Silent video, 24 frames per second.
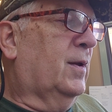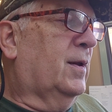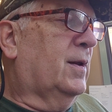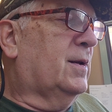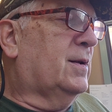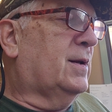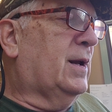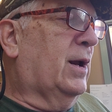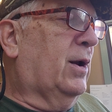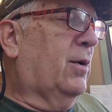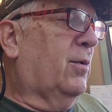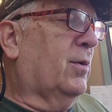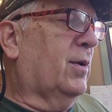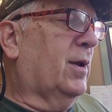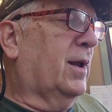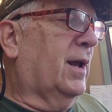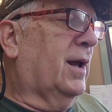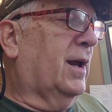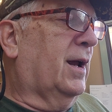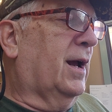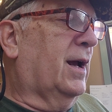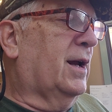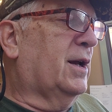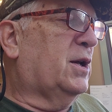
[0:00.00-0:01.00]

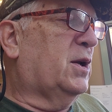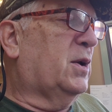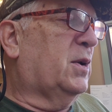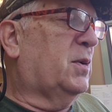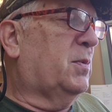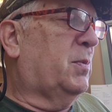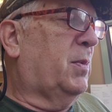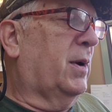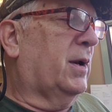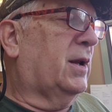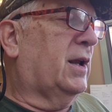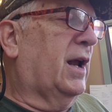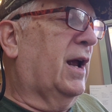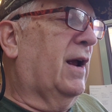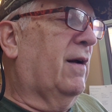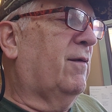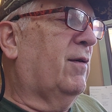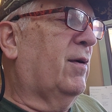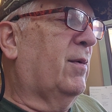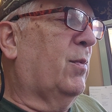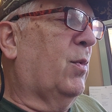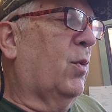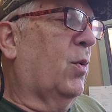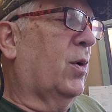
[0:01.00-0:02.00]
Secretly, I suspect
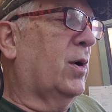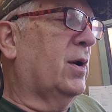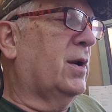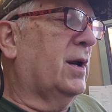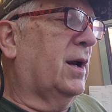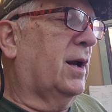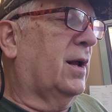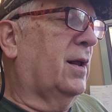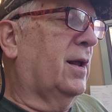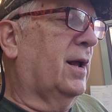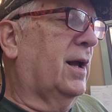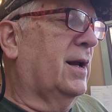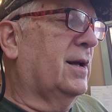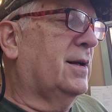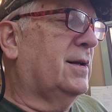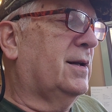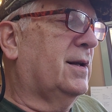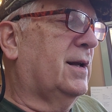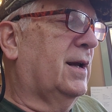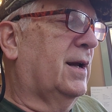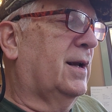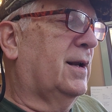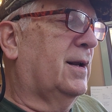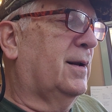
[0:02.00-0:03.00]
every boy in the class
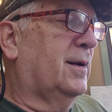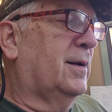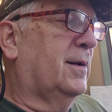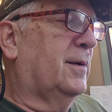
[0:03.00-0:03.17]
did.